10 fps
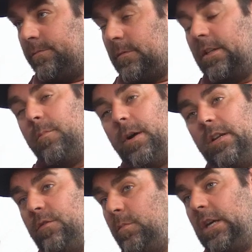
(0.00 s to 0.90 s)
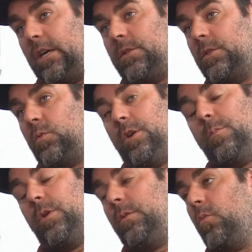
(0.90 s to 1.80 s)
And there might even be cases where you're
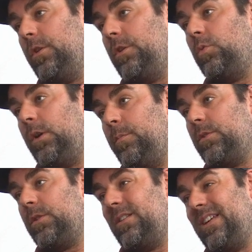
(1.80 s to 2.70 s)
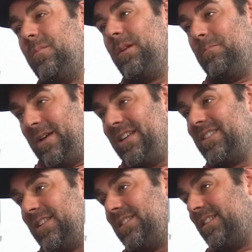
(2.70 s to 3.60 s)
putting more than 20% down, but it makes
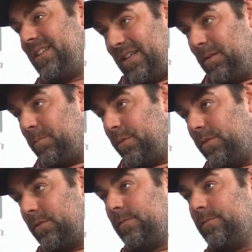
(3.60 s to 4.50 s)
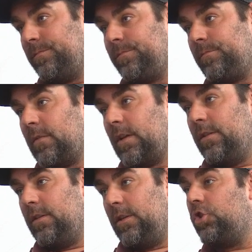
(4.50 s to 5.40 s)
sense to keep
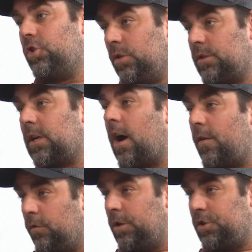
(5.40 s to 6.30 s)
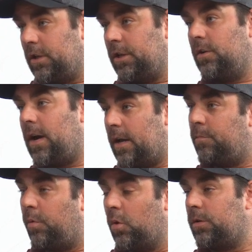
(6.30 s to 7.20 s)
the insurance coverage that you
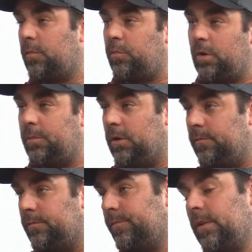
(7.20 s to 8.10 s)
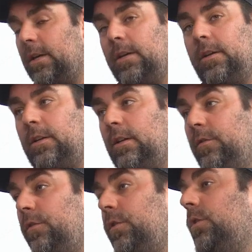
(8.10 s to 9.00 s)
had, port the premium, even
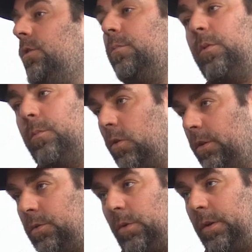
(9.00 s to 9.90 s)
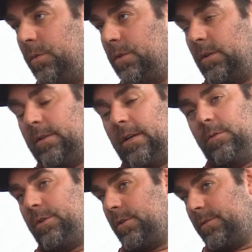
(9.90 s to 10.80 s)
if you do put more than 20% down,
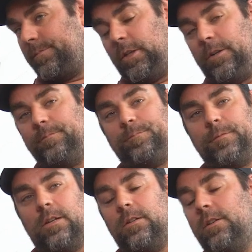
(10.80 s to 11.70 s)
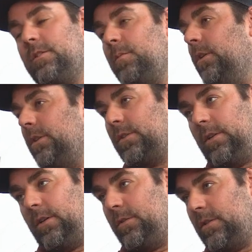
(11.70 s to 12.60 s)
which, there's a million
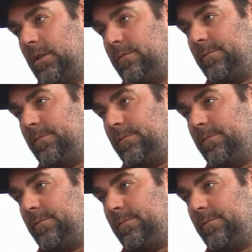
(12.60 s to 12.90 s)
scenarios that